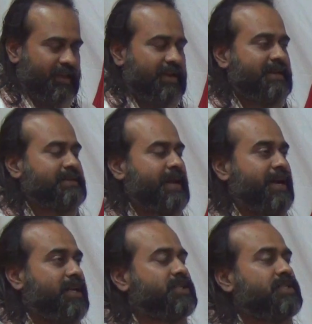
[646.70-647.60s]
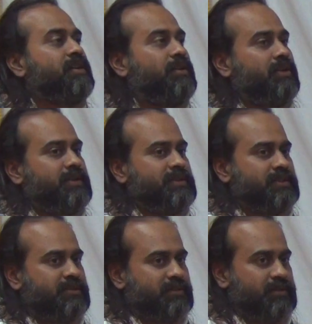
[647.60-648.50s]
It is additional
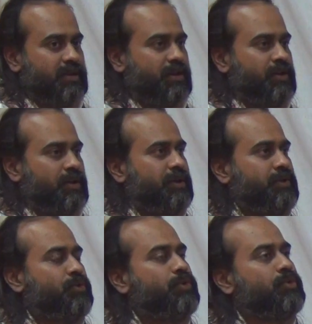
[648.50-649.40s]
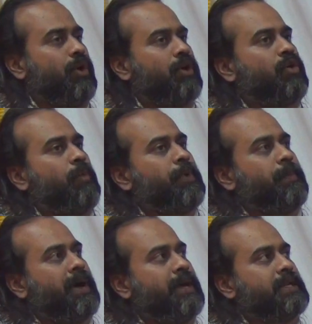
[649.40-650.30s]
knowledge. You do not
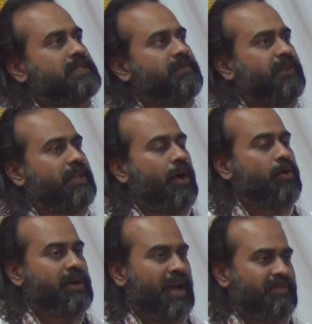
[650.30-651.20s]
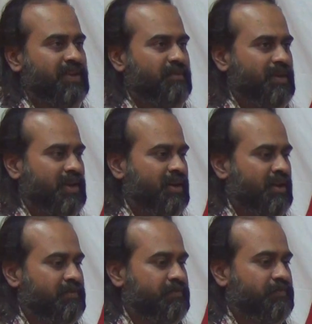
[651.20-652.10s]
compromise without having been
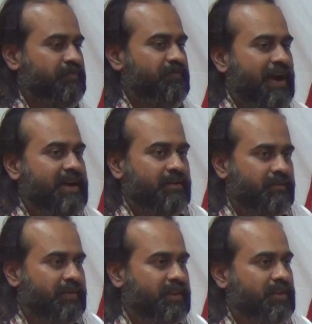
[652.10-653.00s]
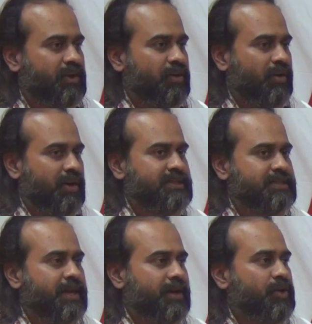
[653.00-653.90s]
fed with the knowledge
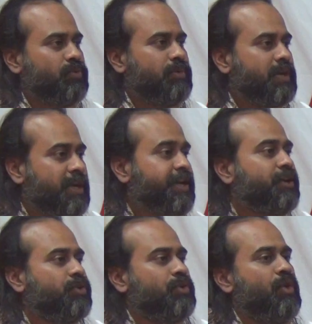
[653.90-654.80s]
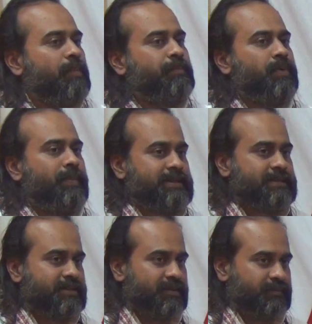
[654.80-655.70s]
that you need to
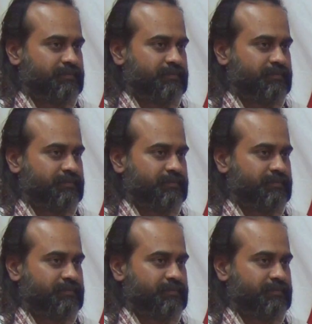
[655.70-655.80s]
compromise